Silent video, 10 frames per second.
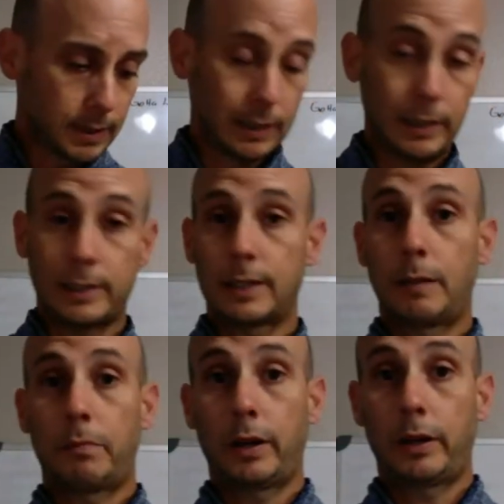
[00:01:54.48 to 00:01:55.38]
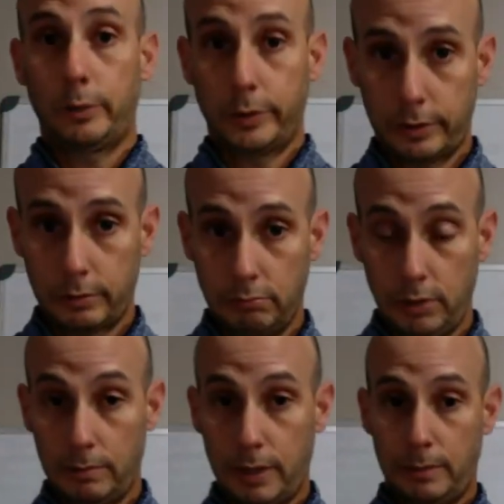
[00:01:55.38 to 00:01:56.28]
at least not brand new ones.
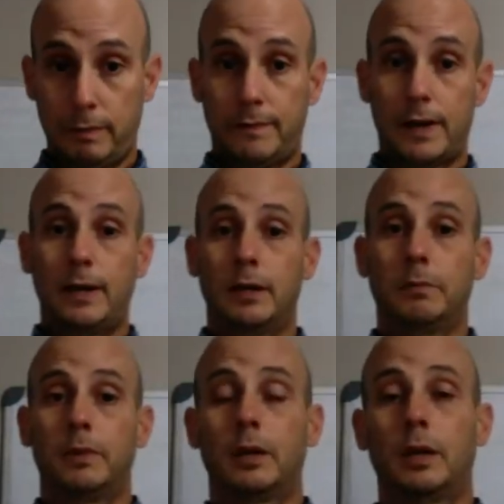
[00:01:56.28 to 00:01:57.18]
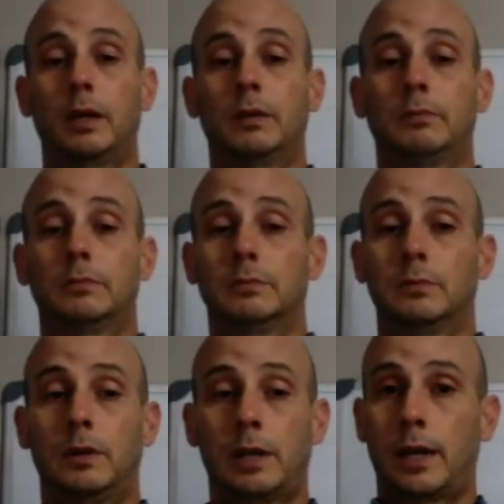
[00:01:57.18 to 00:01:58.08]
You can maybe find them um,
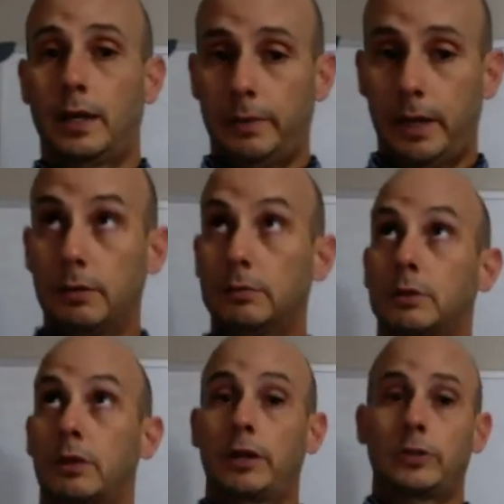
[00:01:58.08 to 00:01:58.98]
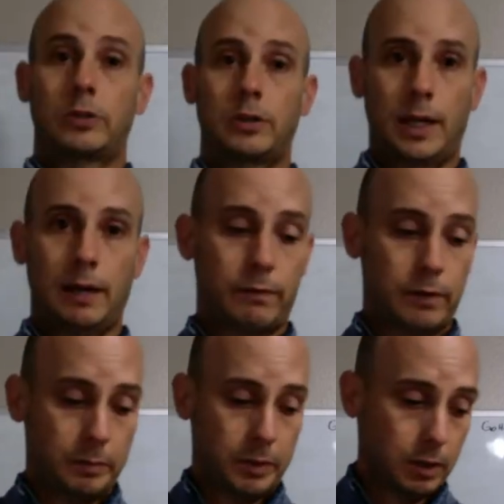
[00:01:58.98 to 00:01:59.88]
online, eBay. Sorry, just trying to get in
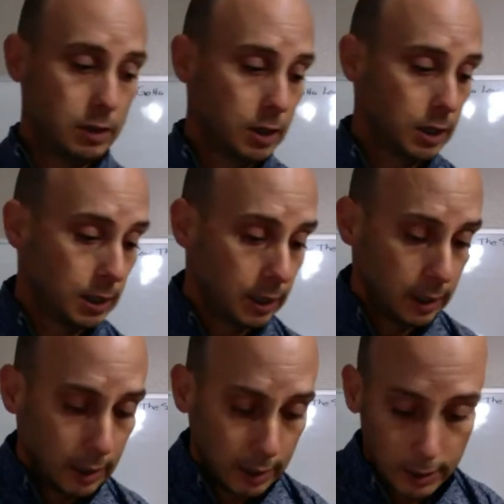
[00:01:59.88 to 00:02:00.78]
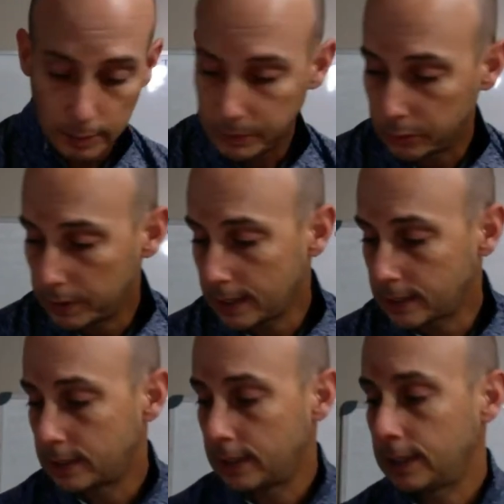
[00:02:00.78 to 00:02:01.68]
frame here. Um, so
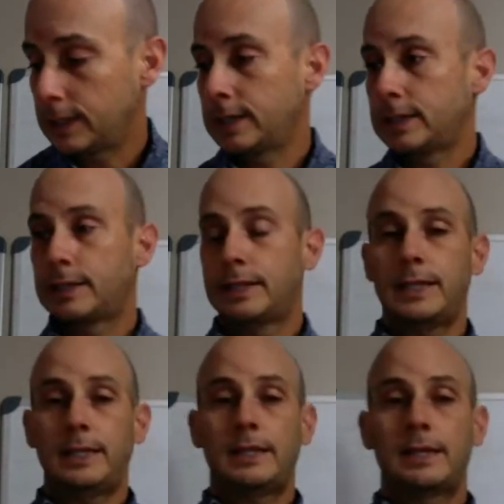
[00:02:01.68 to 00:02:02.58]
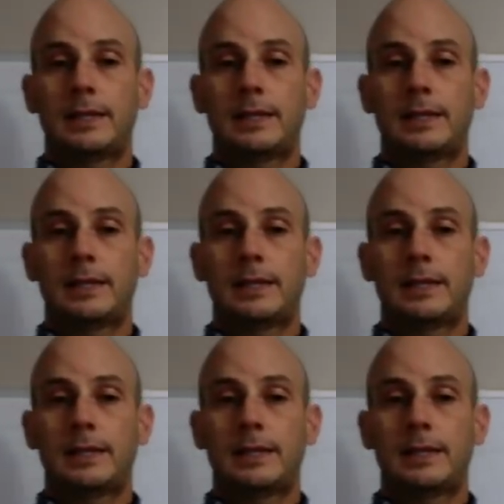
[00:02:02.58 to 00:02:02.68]
next thing is the